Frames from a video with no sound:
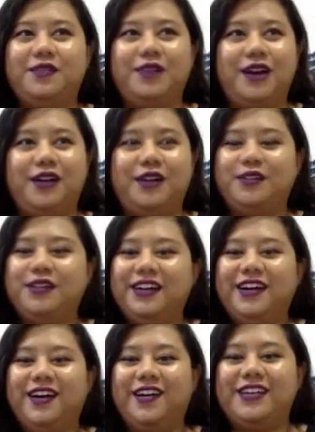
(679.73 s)
Wow.
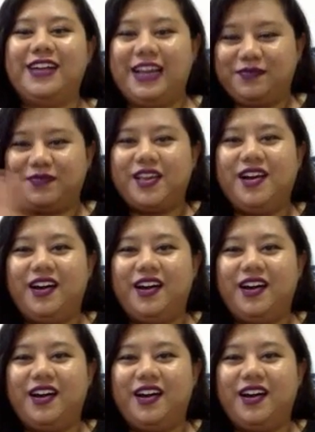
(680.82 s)
All right.